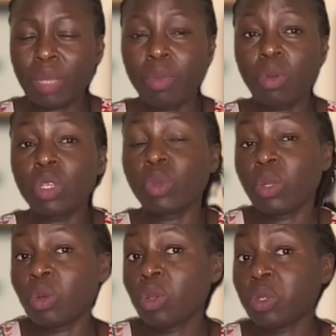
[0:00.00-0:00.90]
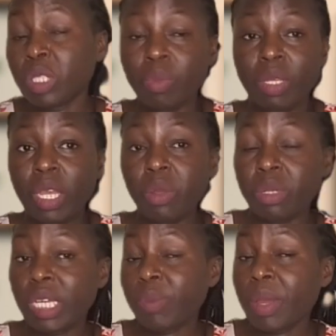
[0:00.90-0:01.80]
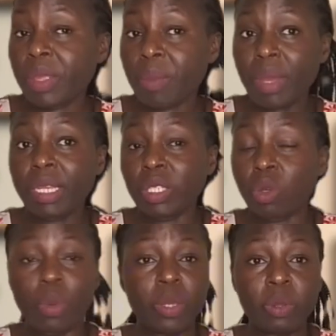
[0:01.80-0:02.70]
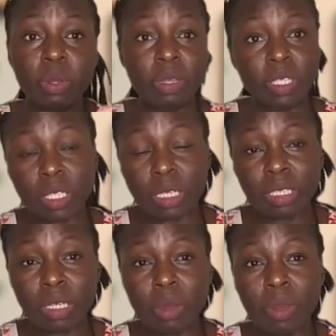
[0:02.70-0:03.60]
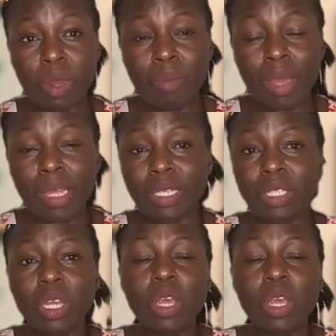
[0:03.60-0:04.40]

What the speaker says: because when you go to CBK, you'll get back your monies, or when you go to the secondary market,